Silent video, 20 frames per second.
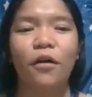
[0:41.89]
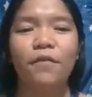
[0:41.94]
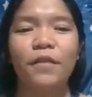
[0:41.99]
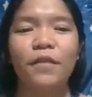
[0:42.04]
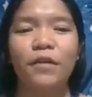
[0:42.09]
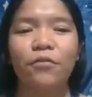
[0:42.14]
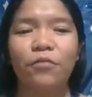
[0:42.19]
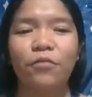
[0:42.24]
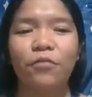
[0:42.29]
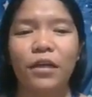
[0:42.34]
of
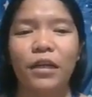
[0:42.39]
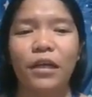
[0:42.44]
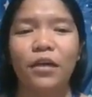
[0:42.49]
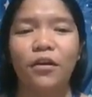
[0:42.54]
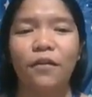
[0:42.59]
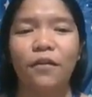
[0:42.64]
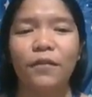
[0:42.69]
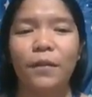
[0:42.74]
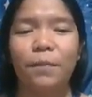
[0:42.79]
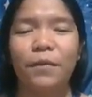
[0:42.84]
the
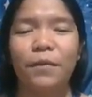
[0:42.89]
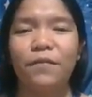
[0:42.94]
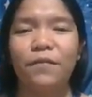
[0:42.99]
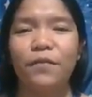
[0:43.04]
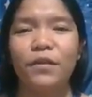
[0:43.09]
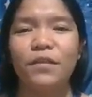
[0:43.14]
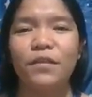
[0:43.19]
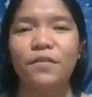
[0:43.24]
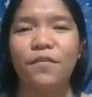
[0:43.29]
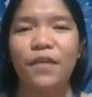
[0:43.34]
critique of the
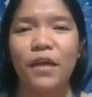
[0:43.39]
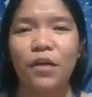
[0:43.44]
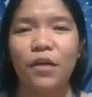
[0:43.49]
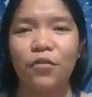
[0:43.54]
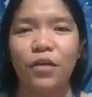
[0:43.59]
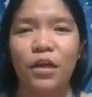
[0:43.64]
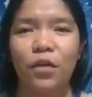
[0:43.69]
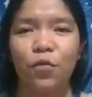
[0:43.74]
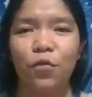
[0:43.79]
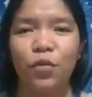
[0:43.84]
previous
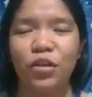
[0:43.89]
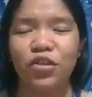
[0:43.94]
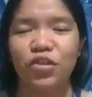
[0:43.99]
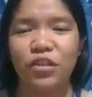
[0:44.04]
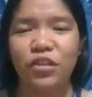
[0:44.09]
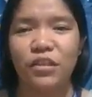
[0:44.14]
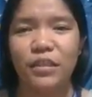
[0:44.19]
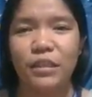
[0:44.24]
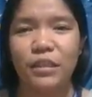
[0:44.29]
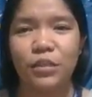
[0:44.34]
theory, which
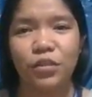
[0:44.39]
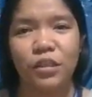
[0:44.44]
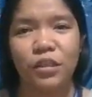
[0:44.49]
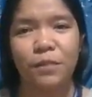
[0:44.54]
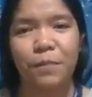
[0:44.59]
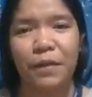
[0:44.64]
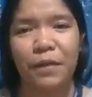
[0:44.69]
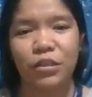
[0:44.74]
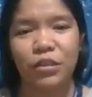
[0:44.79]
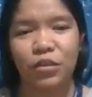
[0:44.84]
is
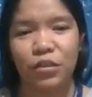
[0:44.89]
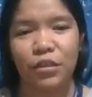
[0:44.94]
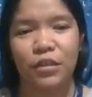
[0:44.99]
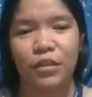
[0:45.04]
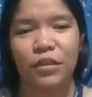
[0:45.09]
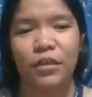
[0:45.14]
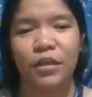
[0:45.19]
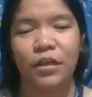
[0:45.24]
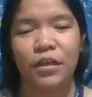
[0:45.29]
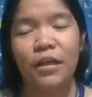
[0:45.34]

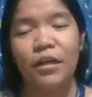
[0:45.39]
introspection.